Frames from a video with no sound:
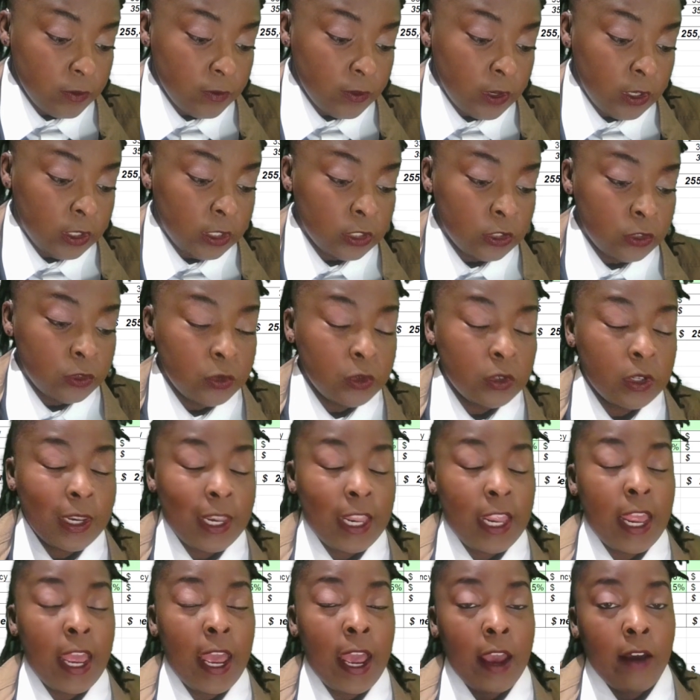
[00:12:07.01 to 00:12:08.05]
fee is usually
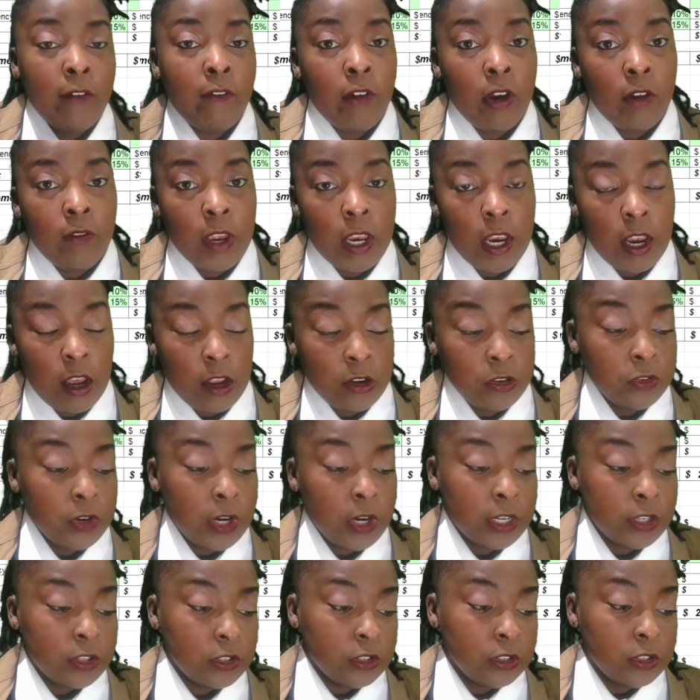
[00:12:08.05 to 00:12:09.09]
half of a
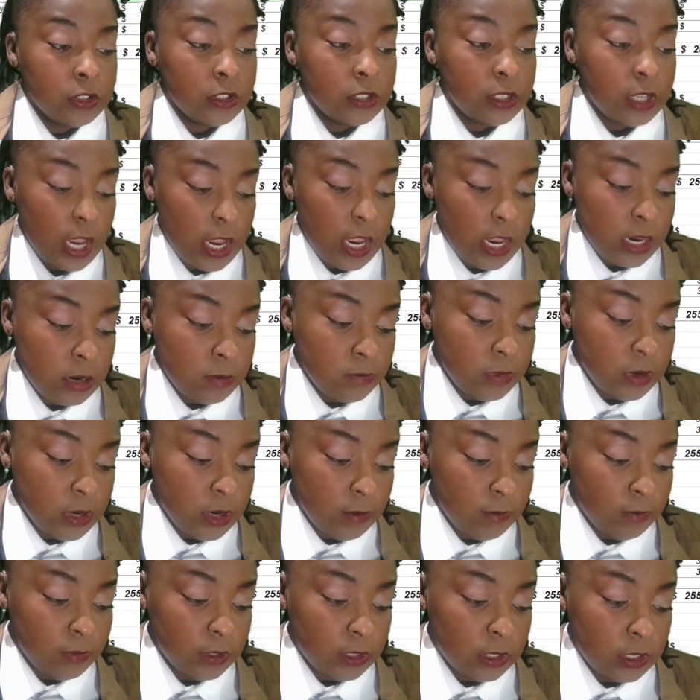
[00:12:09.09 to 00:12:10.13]
contractor times
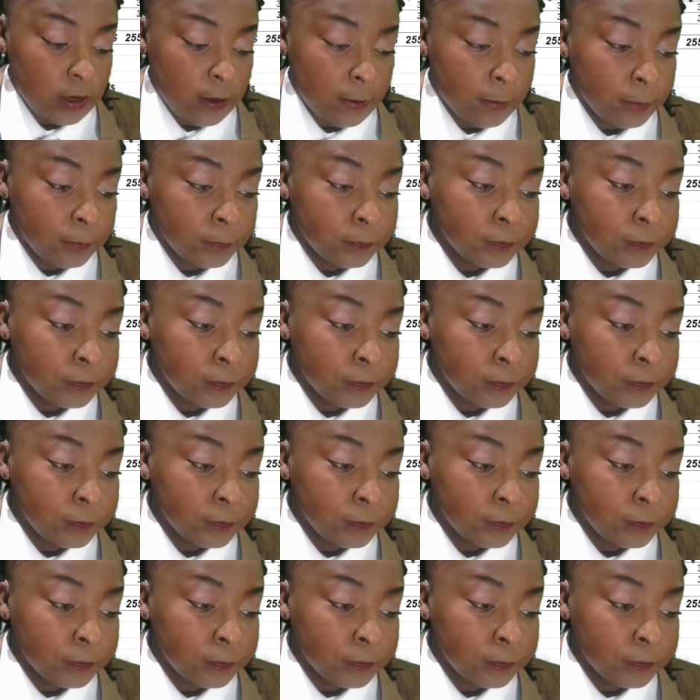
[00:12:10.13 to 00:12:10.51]
10%.